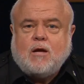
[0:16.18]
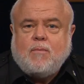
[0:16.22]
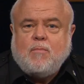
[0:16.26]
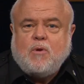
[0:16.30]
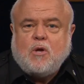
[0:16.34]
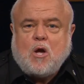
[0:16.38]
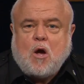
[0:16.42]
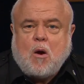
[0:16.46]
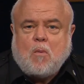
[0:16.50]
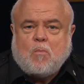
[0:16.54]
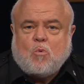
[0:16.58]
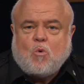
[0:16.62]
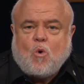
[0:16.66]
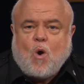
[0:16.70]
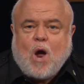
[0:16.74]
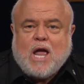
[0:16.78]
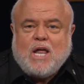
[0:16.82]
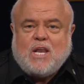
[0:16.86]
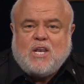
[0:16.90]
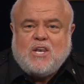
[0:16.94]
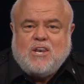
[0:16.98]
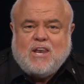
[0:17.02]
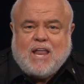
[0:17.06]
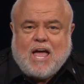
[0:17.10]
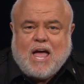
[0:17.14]
coming up
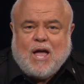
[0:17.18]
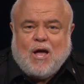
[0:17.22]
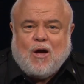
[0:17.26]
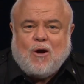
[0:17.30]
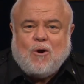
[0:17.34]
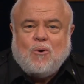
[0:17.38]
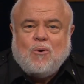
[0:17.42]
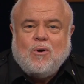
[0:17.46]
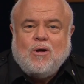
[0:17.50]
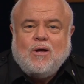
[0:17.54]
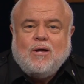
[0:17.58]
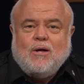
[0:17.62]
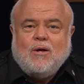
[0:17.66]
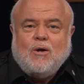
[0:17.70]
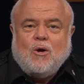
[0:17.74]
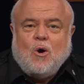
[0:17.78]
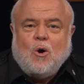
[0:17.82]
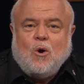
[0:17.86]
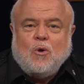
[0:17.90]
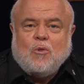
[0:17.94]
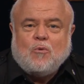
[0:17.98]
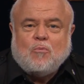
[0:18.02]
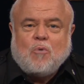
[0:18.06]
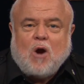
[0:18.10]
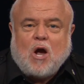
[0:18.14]
right now
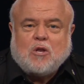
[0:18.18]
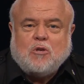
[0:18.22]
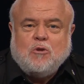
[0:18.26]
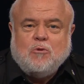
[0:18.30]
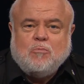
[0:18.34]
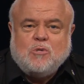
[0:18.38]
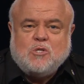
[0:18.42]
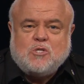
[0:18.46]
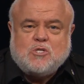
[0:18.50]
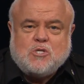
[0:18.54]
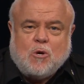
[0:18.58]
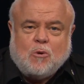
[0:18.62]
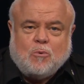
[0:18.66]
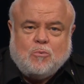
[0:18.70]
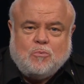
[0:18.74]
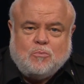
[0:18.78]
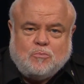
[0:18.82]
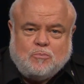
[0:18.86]
on The Rock Newman Show.